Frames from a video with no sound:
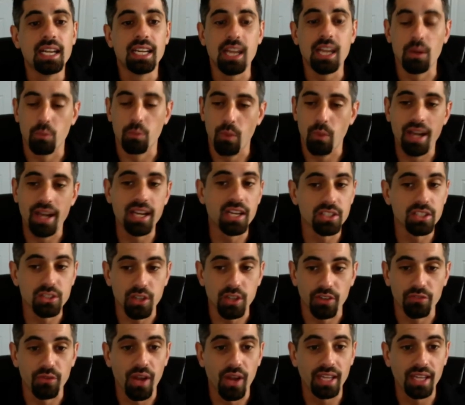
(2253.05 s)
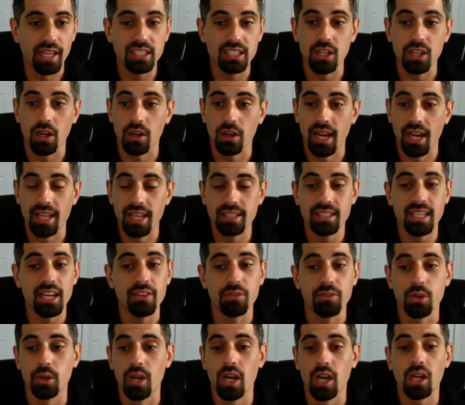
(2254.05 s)
Get ready to start filing CRNs.
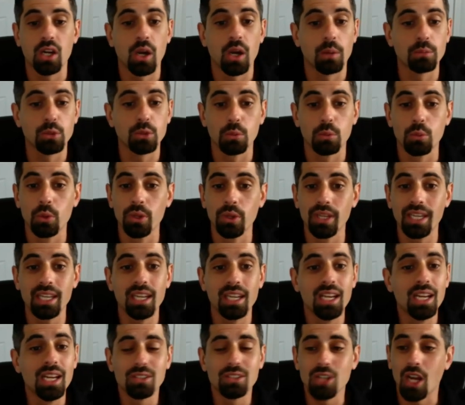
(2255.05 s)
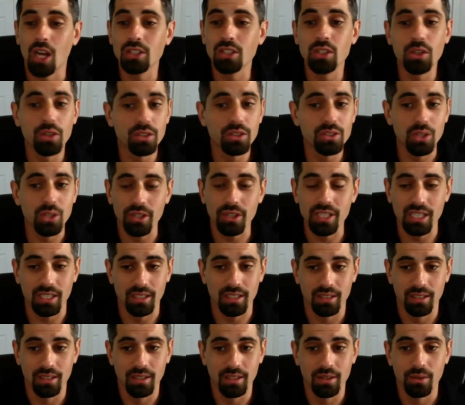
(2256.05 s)
If you're not comfortable with it, talk to your
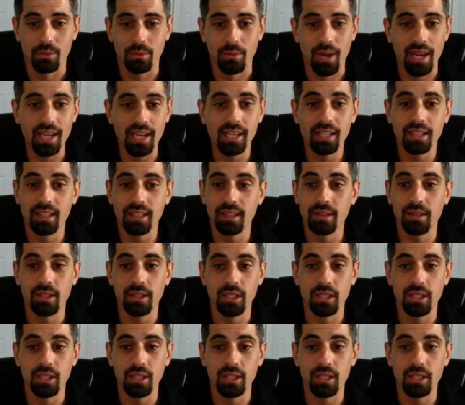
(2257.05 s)
attorney, right?